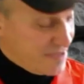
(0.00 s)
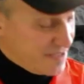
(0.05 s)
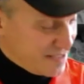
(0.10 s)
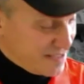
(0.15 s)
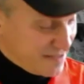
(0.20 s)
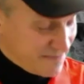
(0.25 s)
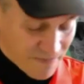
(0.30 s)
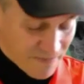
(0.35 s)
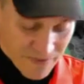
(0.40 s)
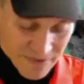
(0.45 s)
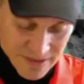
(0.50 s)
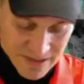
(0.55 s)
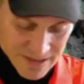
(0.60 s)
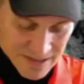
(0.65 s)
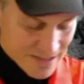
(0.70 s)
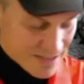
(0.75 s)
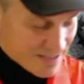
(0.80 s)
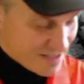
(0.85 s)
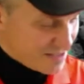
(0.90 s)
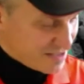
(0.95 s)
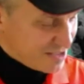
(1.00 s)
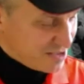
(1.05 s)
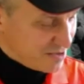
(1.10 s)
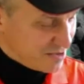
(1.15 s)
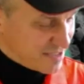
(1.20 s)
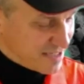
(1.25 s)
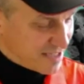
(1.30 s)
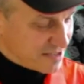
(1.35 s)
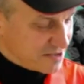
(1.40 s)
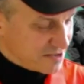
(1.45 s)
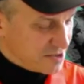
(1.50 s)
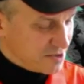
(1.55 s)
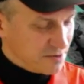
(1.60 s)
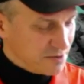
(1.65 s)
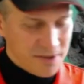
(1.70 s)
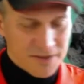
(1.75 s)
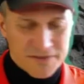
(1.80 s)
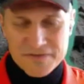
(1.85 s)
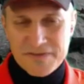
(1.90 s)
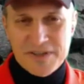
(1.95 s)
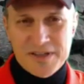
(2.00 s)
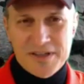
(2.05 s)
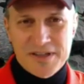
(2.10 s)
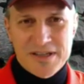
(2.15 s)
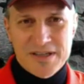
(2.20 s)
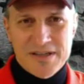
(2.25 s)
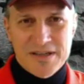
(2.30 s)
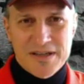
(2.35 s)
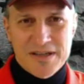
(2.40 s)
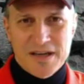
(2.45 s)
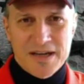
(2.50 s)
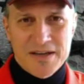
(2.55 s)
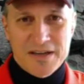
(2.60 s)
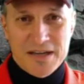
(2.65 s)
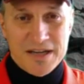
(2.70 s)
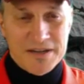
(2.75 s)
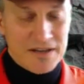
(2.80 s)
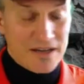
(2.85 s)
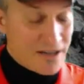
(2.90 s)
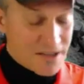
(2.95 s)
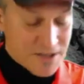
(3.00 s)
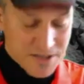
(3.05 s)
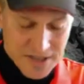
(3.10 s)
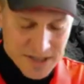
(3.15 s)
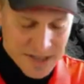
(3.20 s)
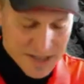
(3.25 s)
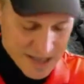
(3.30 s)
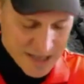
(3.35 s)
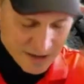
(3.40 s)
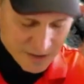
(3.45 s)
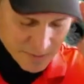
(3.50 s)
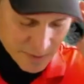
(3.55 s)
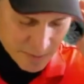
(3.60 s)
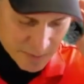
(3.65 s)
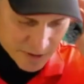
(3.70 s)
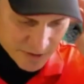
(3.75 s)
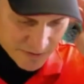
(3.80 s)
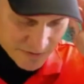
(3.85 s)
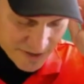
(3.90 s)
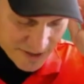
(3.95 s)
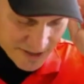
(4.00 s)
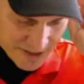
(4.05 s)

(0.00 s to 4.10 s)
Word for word: me. You know, and I don't know if uh, I, I, honestly can't remember if